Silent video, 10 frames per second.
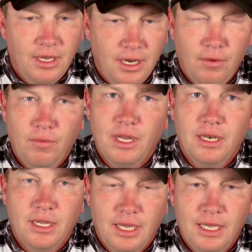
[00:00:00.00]
And I went
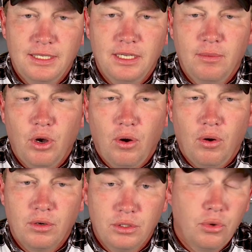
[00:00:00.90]
and I hit them
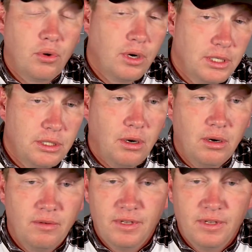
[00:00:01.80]
hard. Jordan had started